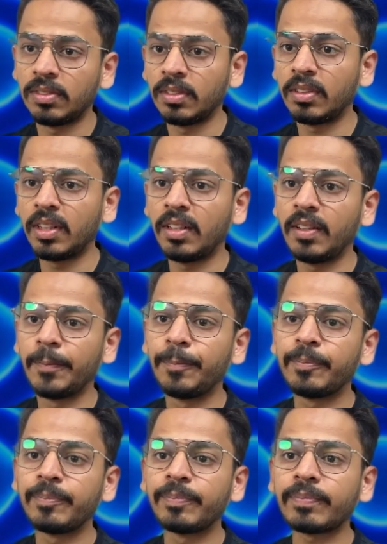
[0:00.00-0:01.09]
Okay,
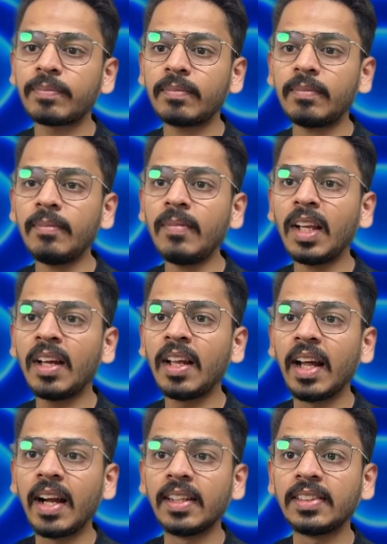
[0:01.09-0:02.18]
we'll
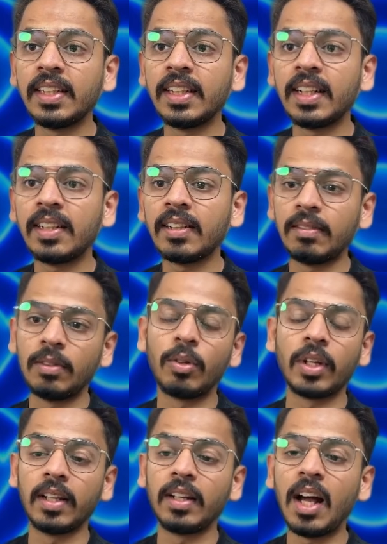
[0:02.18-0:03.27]
add a secret.
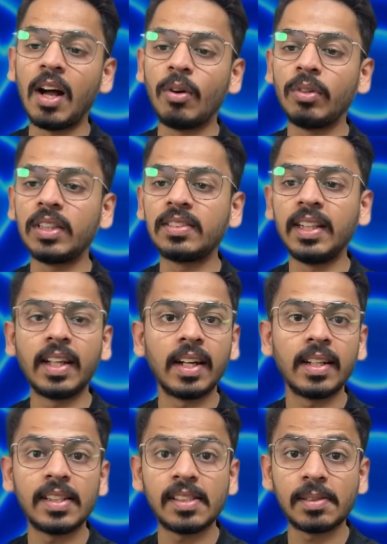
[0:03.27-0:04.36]
Okay, now the secret
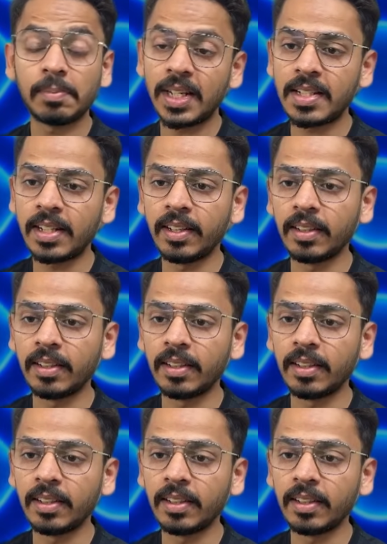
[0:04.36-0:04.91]
is present here.